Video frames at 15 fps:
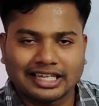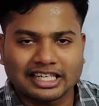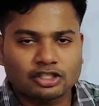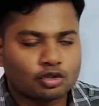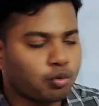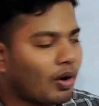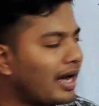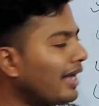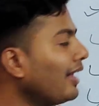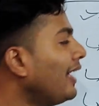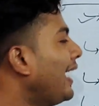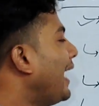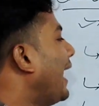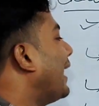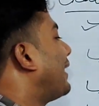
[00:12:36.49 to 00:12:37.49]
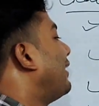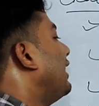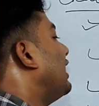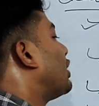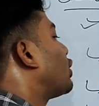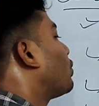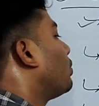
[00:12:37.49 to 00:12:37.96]
That's why it
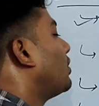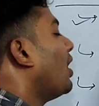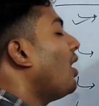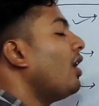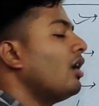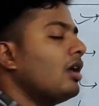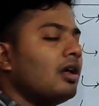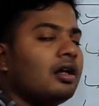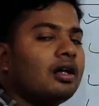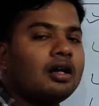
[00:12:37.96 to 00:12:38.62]
leads to the